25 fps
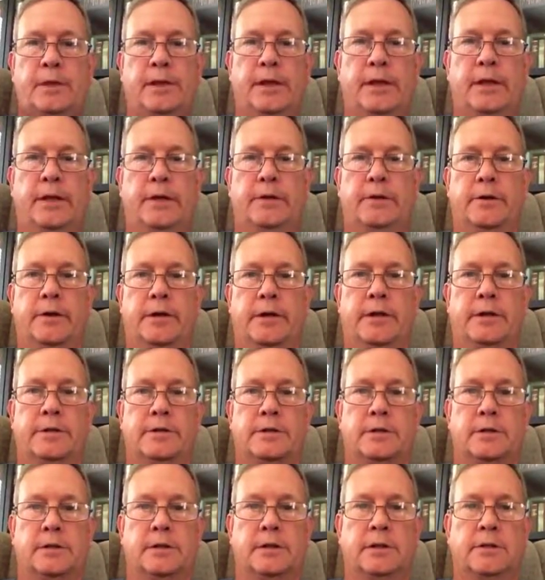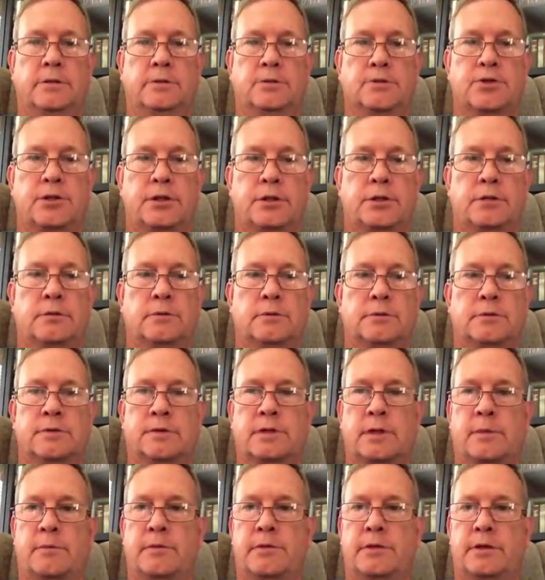internet to Legal Shield or
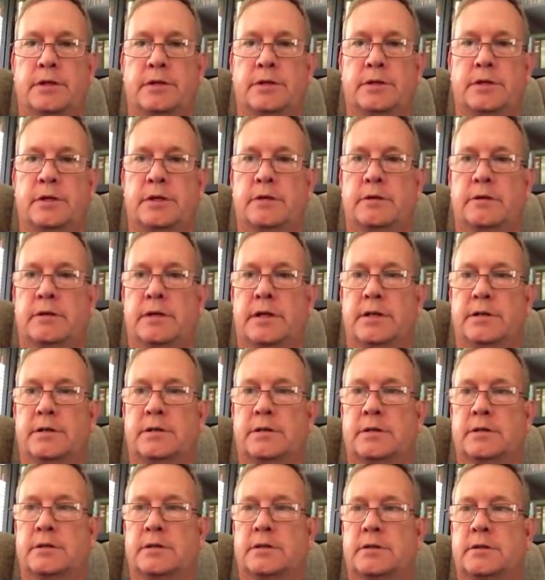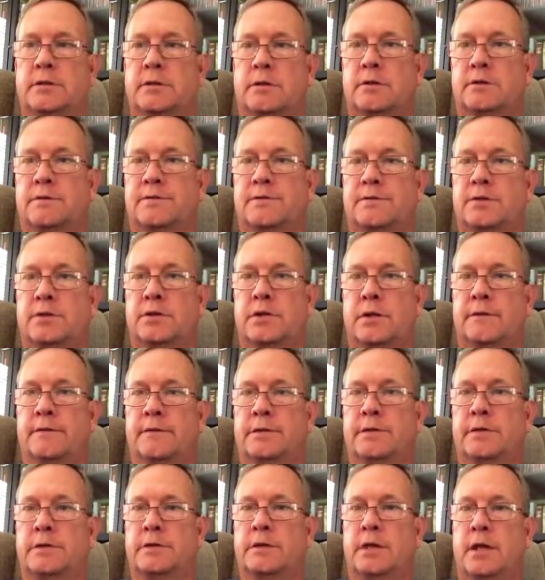some of these internet
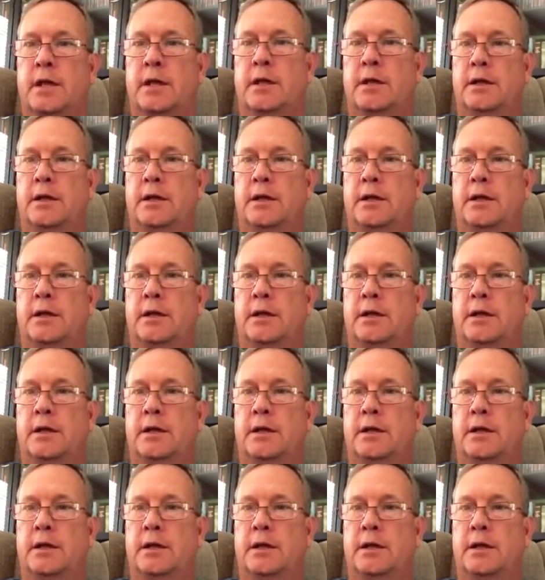services